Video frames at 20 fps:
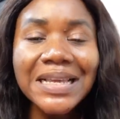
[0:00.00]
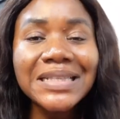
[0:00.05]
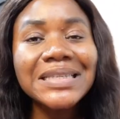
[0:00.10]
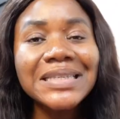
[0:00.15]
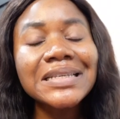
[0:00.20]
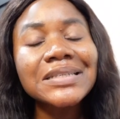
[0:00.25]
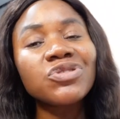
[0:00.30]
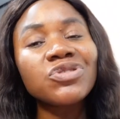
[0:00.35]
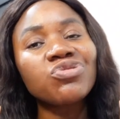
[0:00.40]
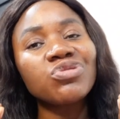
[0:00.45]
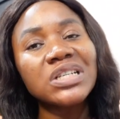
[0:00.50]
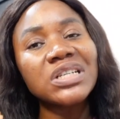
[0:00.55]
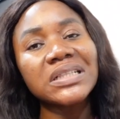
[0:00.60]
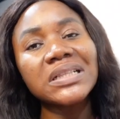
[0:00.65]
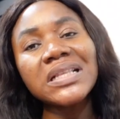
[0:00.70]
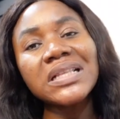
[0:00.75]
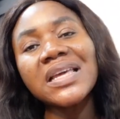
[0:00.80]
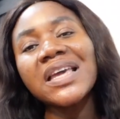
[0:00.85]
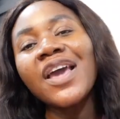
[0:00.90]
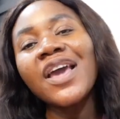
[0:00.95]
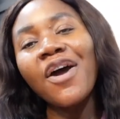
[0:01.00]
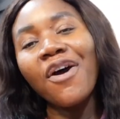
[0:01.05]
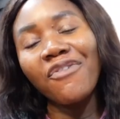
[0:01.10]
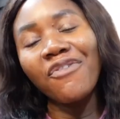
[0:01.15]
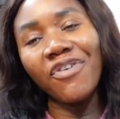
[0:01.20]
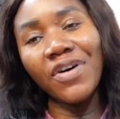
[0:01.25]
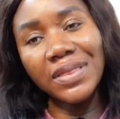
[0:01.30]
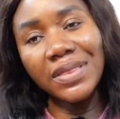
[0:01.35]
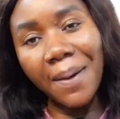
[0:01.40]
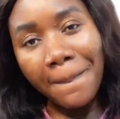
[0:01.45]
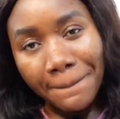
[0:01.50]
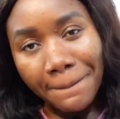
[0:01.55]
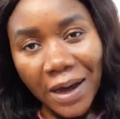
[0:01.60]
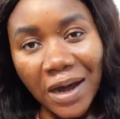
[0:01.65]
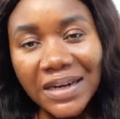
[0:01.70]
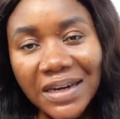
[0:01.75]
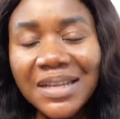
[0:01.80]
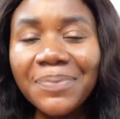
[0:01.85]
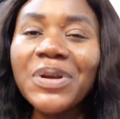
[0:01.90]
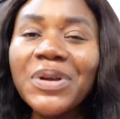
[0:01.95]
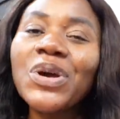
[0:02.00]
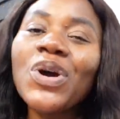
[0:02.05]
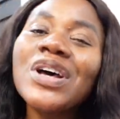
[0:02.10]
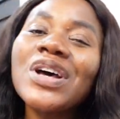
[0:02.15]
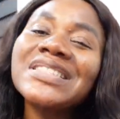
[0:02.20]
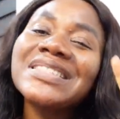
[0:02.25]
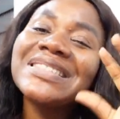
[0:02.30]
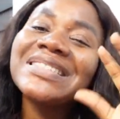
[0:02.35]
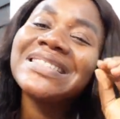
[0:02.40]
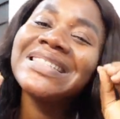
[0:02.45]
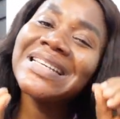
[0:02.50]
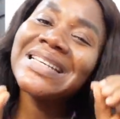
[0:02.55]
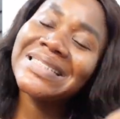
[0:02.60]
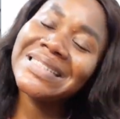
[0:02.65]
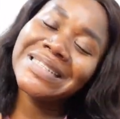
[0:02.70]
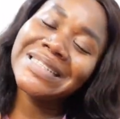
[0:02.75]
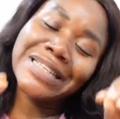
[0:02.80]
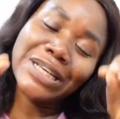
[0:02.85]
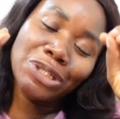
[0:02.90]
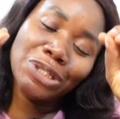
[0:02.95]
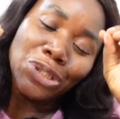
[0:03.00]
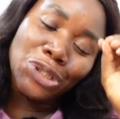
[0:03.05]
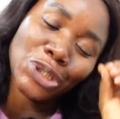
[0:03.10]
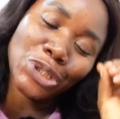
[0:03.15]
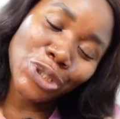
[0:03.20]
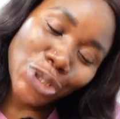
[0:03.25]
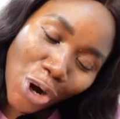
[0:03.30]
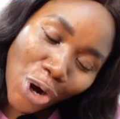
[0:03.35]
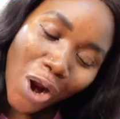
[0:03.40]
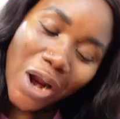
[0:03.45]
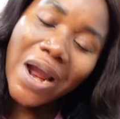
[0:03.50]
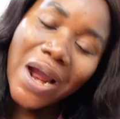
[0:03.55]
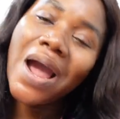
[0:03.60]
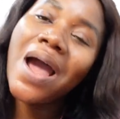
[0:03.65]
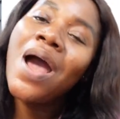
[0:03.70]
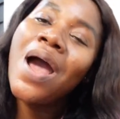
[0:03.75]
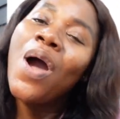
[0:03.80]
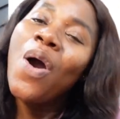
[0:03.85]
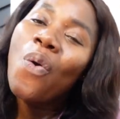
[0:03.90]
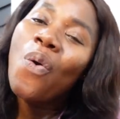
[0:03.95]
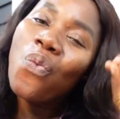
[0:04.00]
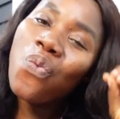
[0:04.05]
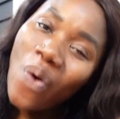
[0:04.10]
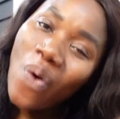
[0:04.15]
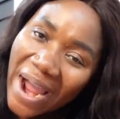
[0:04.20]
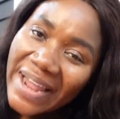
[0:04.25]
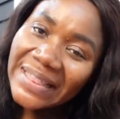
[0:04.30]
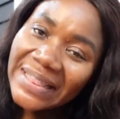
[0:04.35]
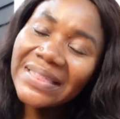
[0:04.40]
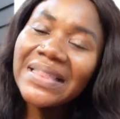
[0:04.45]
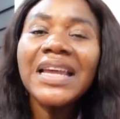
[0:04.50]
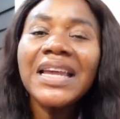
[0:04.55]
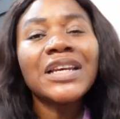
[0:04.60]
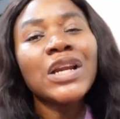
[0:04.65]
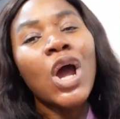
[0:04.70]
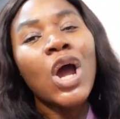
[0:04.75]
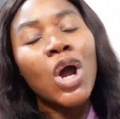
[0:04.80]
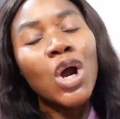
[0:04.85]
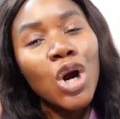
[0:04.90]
It is strictly for the body, because this is a strong whitening